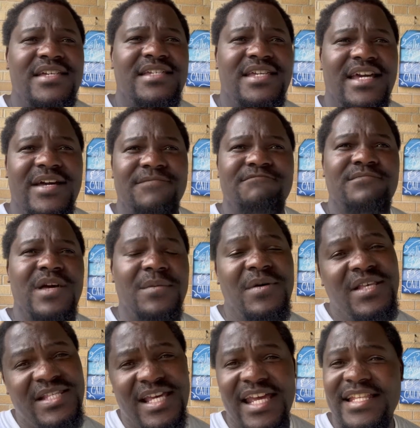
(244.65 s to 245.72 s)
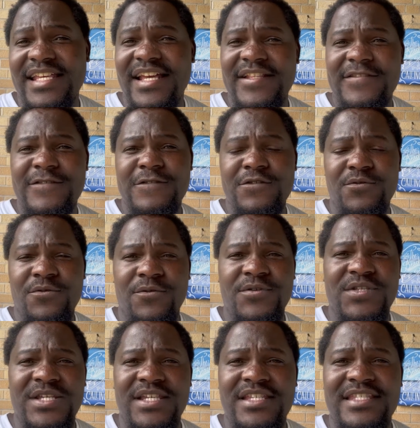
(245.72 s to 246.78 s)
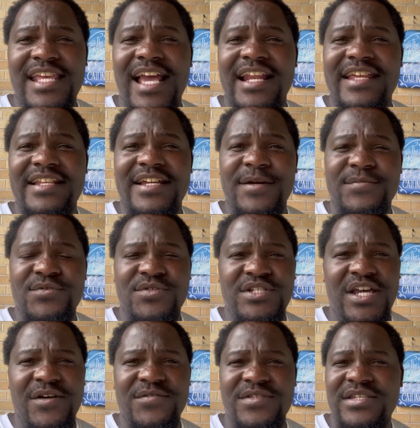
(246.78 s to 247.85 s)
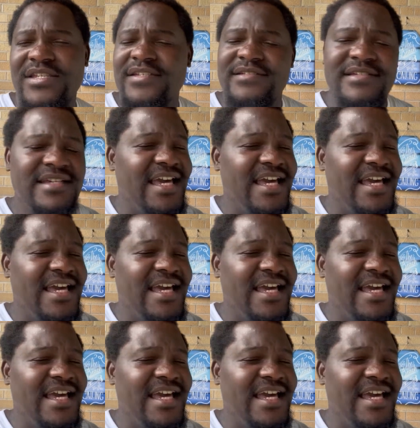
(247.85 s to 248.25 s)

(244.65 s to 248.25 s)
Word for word: Yeah, I'm excited to see Sterling come to Chelsea.